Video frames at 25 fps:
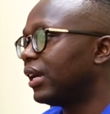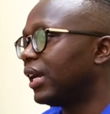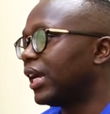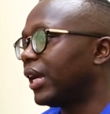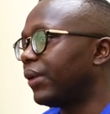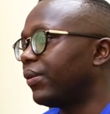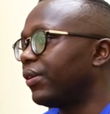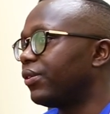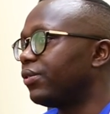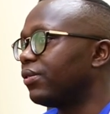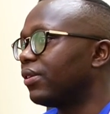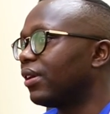
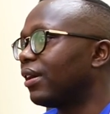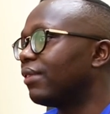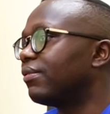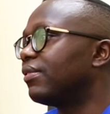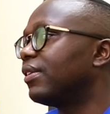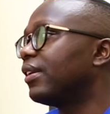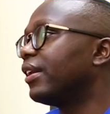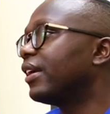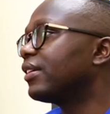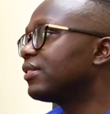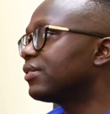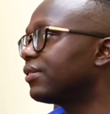And when you have
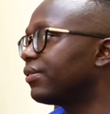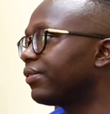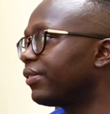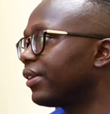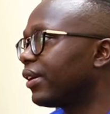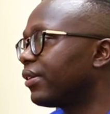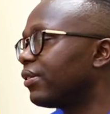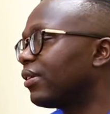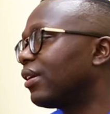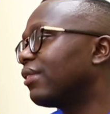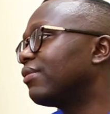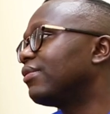less fear,
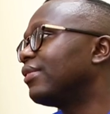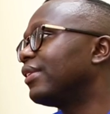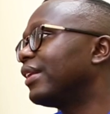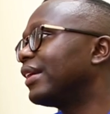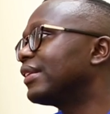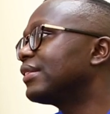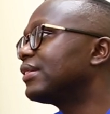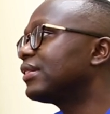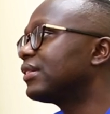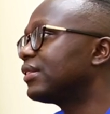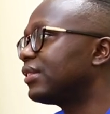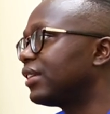you have
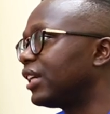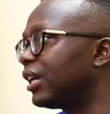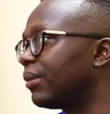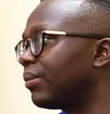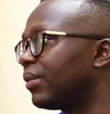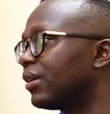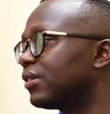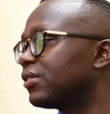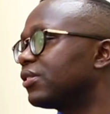less stigma.